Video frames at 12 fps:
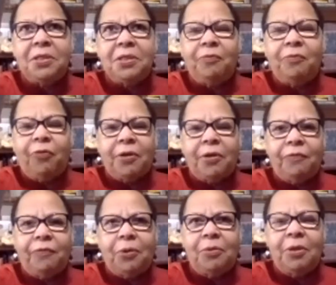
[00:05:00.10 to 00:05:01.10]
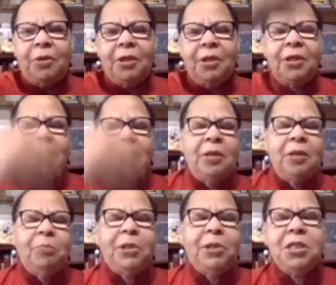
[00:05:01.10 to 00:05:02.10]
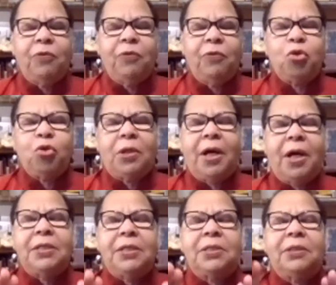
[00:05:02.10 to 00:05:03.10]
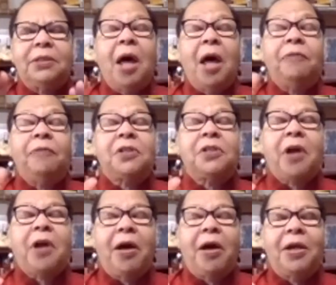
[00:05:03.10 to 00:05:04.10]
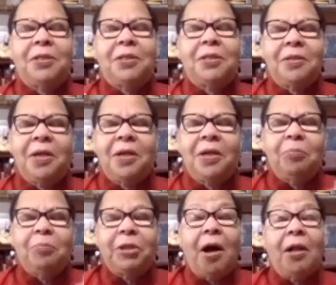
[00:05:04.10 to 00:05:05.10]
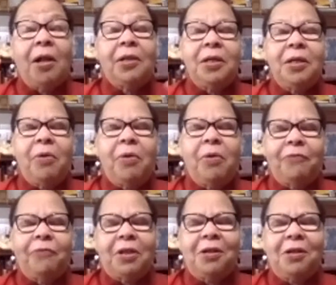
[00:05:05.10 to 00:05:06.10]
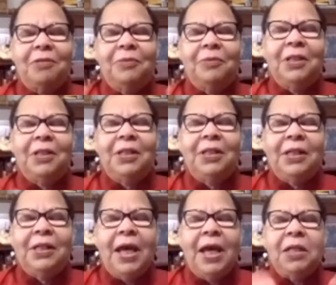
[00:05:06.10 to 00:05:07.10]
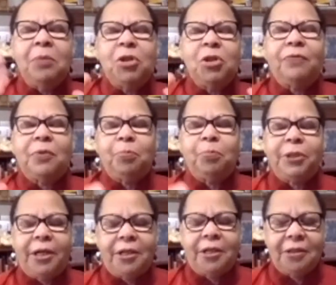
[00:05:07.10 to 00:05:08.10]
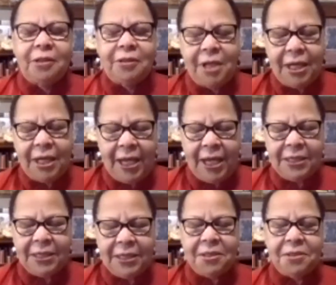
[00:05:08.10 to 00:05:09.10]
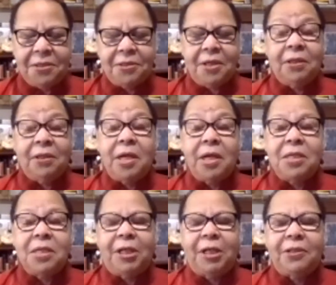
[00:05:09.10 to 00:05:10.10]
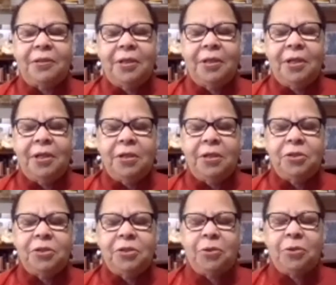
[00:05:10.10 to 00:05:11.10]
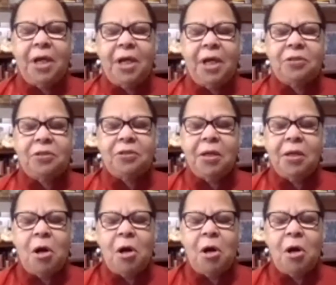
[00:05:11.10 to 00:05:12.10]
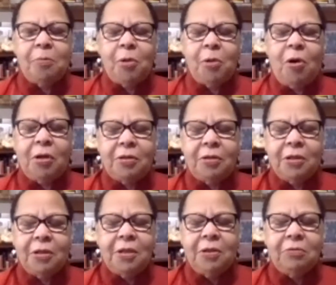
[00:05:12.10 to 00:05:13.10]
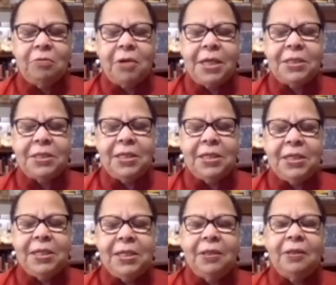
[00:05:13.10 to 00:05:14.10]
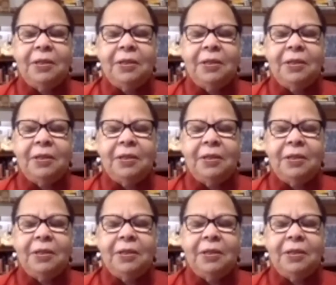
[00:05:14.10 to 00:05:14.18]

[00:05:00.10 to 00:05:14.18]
in front of you, please visualize, life-sized but holographic, an image of the Buddha at his enlightenment. So that's right palm on right knee,